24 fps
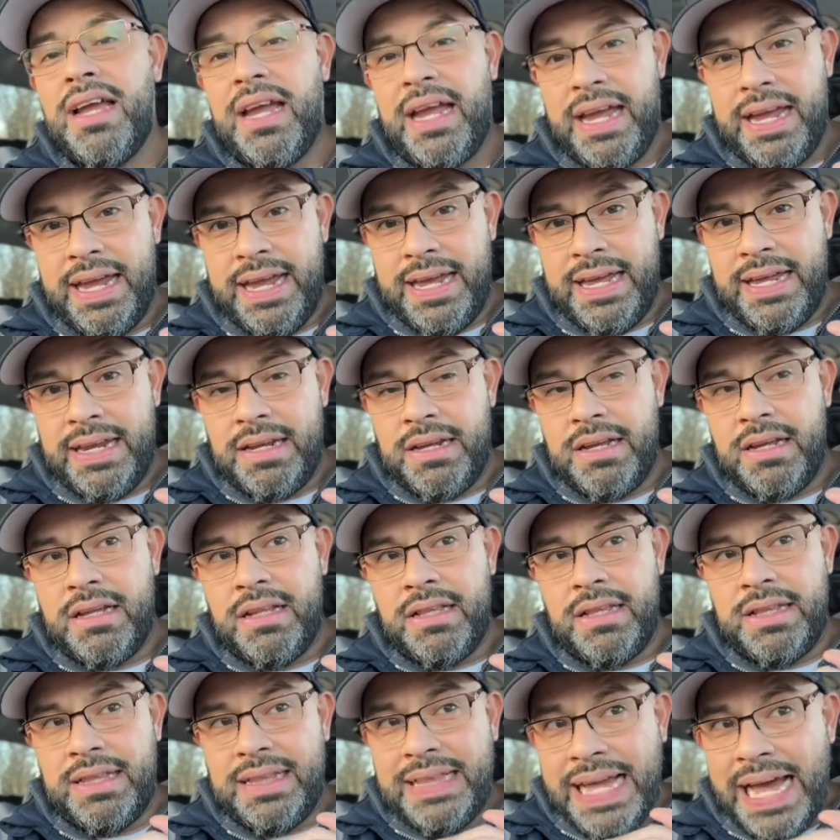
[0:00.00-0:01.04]
And
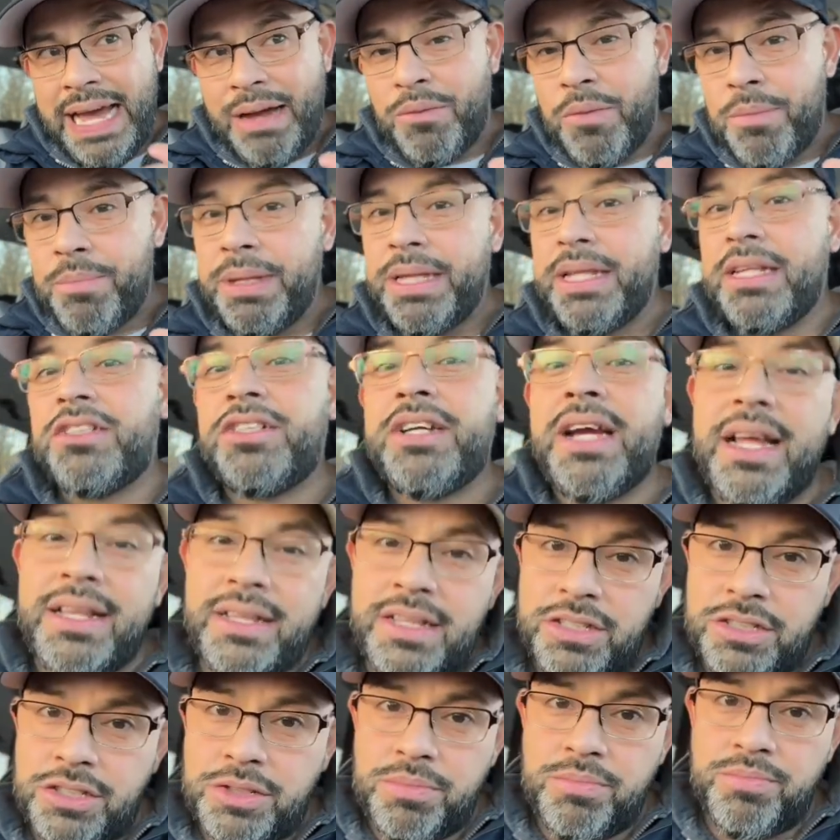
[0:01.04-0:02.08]
that would be the challenge,